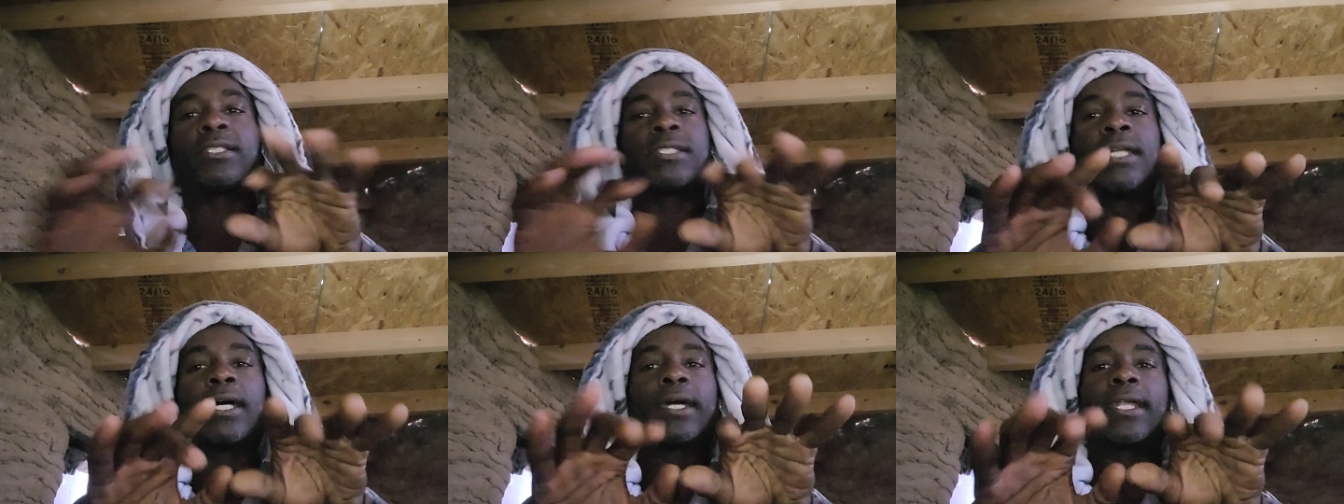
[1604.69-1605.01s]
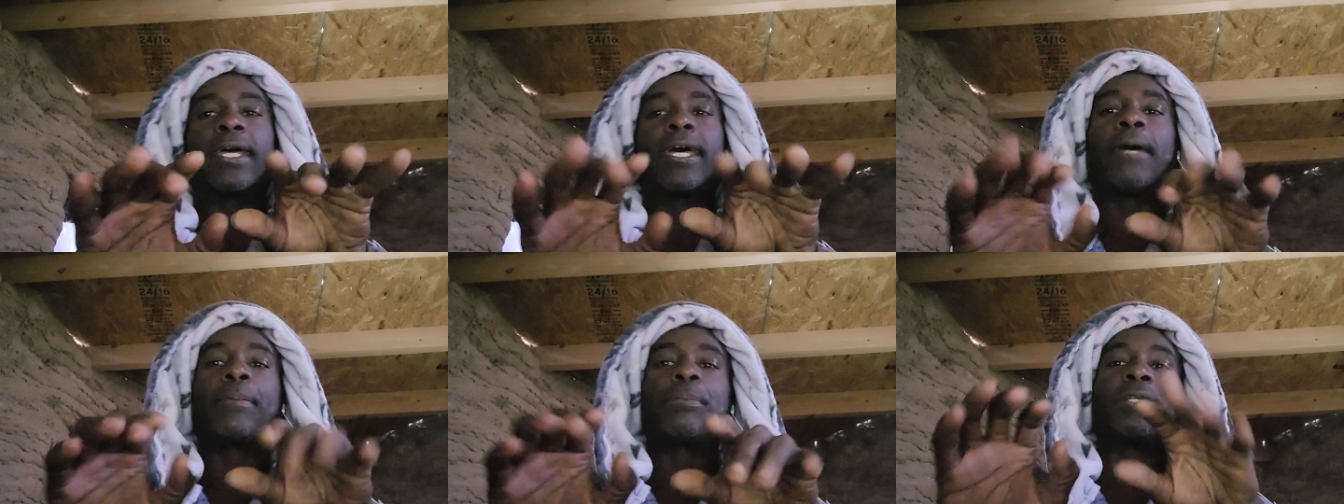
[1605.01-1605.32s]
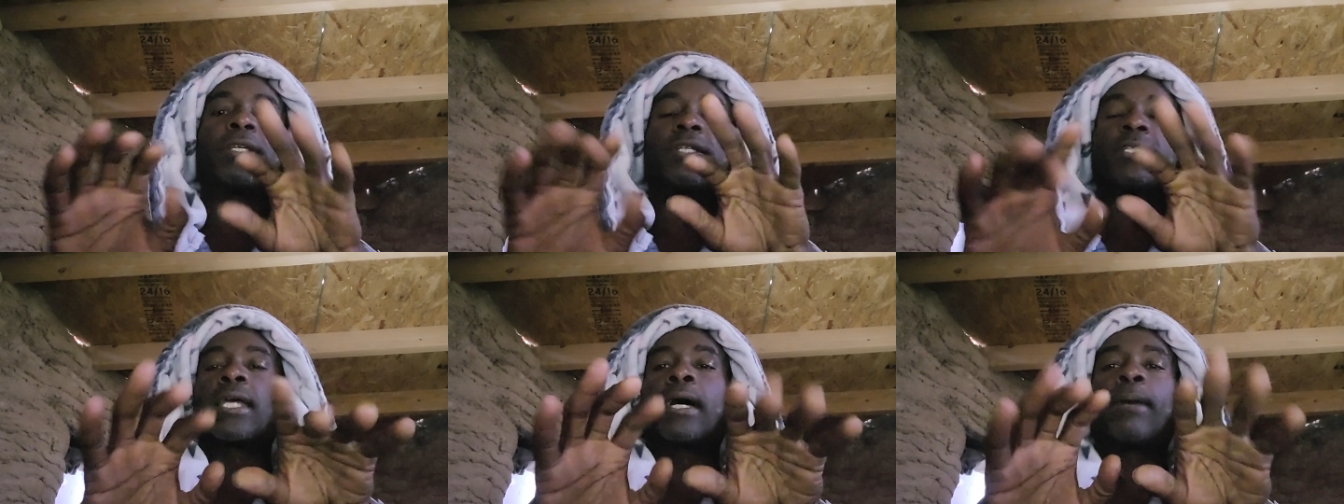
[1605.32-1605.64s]
It's not going to
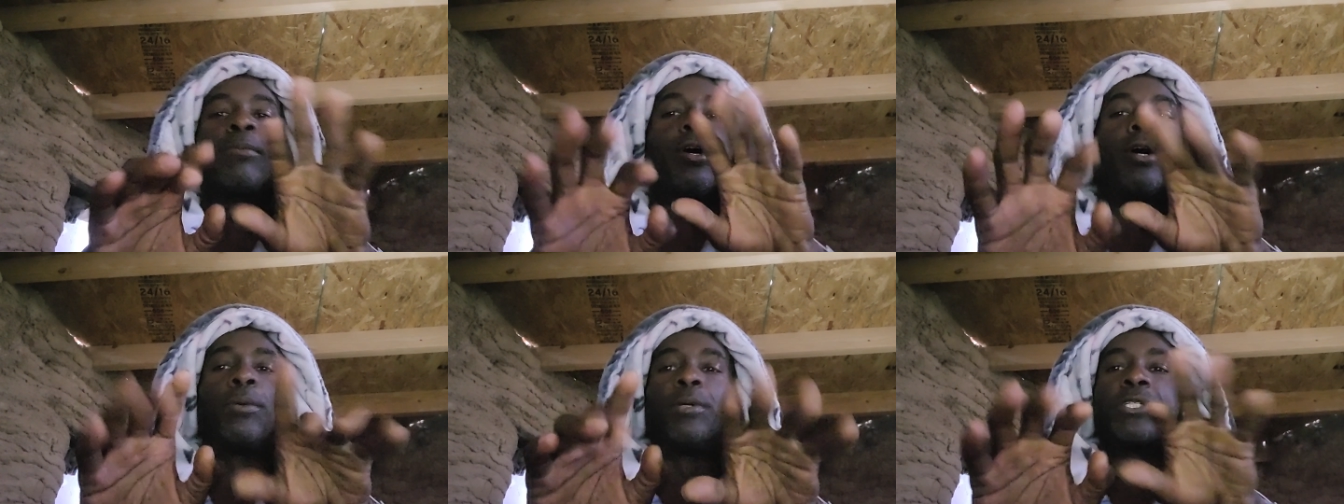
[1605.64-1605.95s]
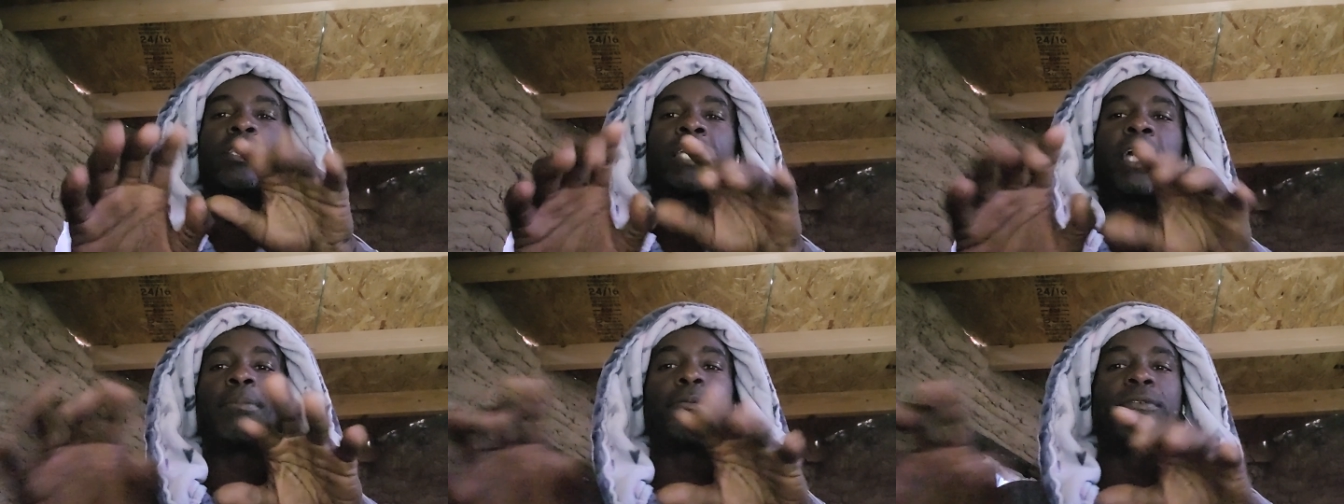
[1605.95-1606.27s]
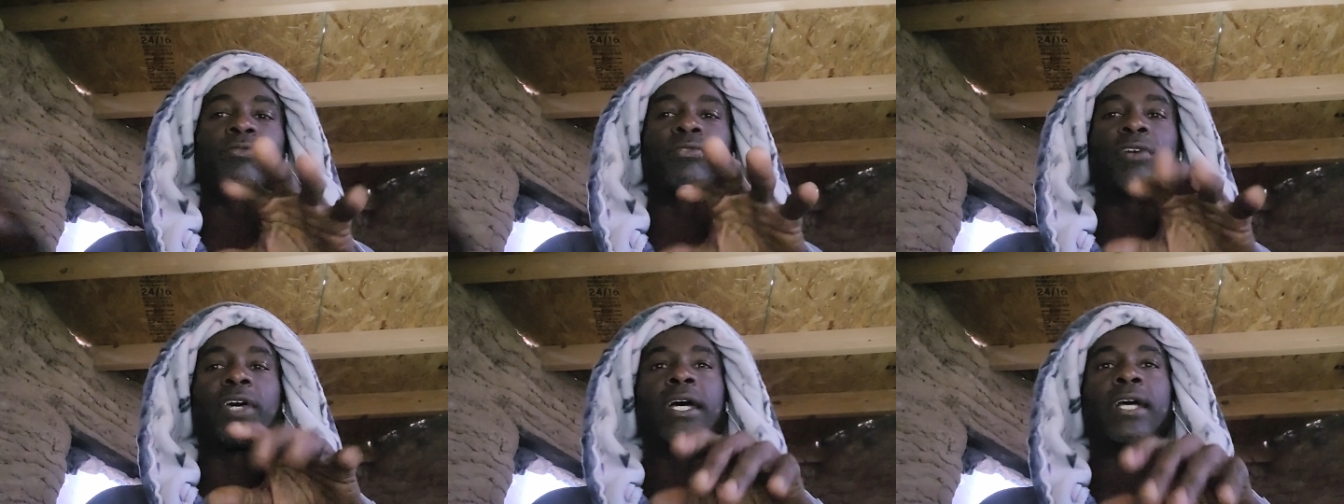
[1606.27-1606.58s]
happen because I'm always
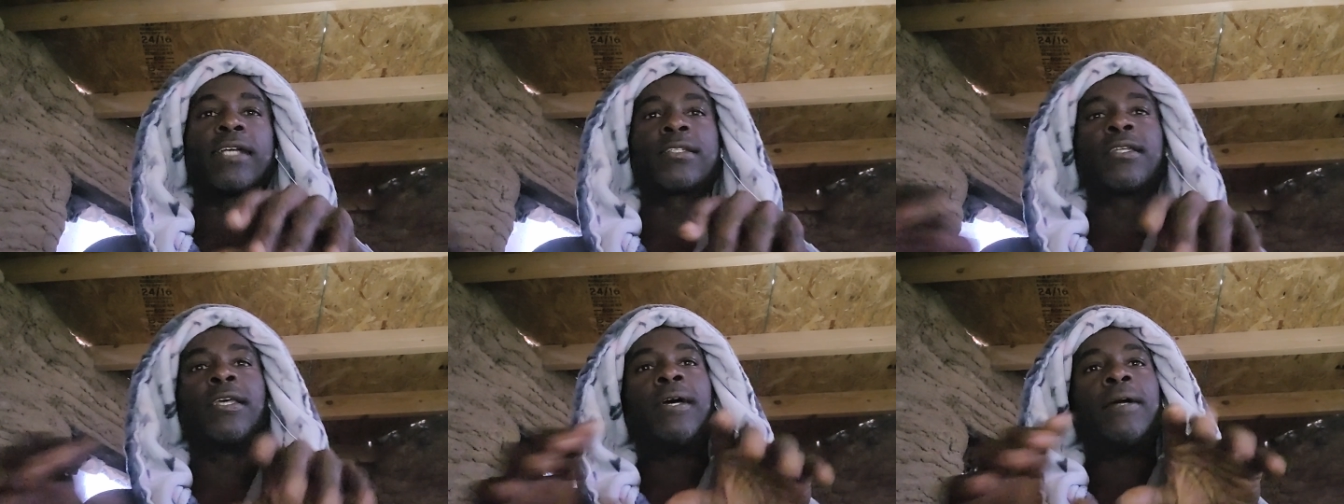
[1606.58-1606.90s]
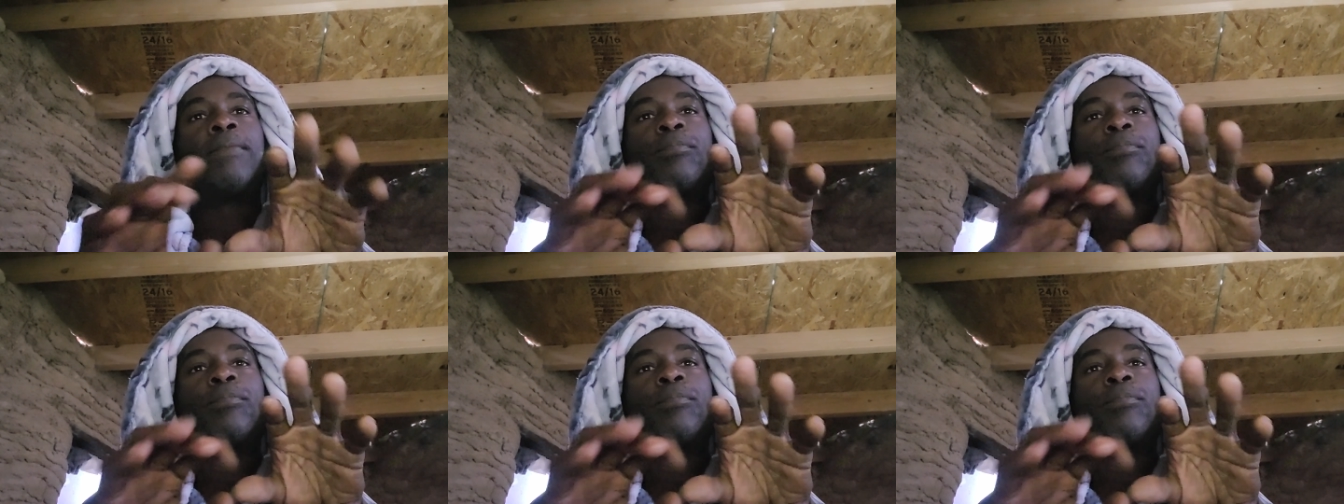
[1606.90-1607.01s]
typing fast.